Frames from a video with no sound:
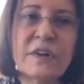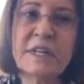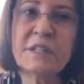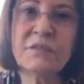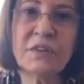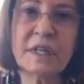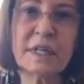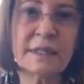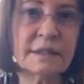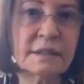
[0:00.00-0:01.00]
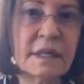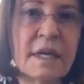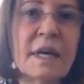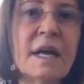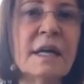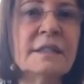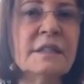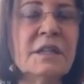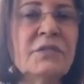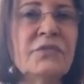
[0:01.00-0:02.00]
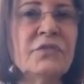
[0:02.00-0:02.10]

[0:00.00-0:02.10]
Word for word: your mm-hmm. weight is very difficult,